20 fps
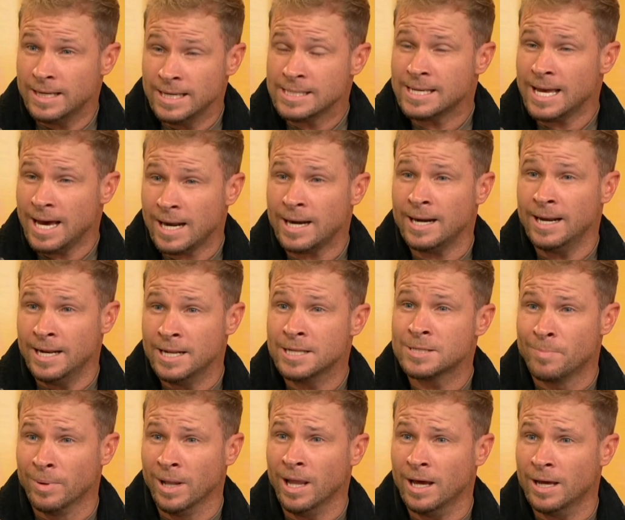he's got it in his
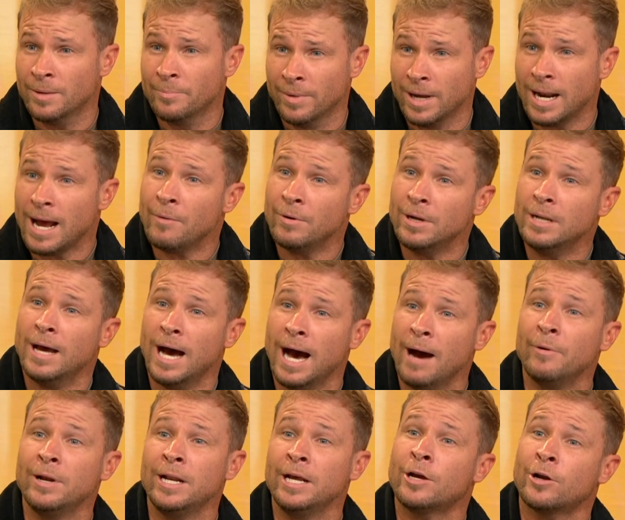blood. But I would, yeah.
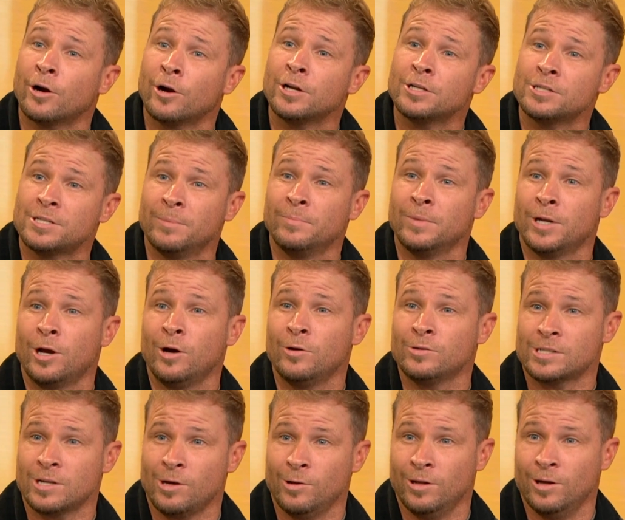I would encourage him to go
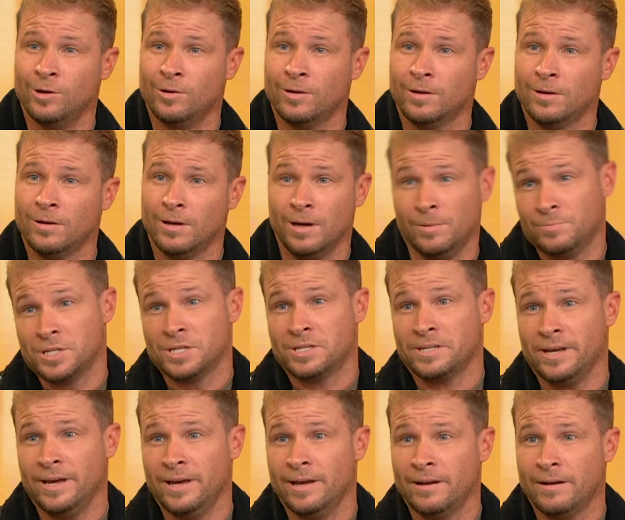solo. I'm just
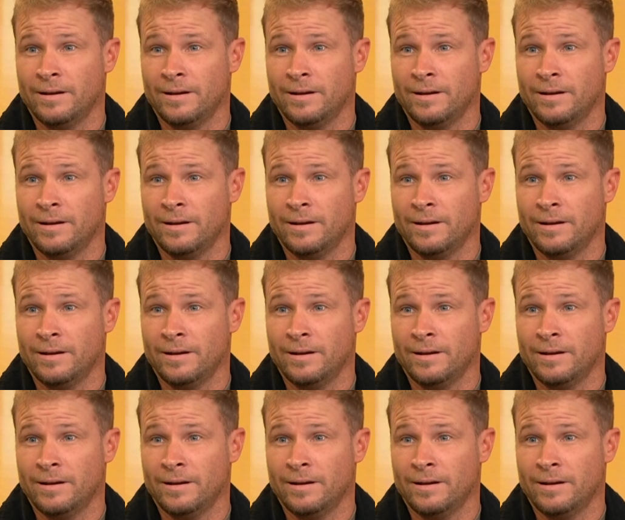saying.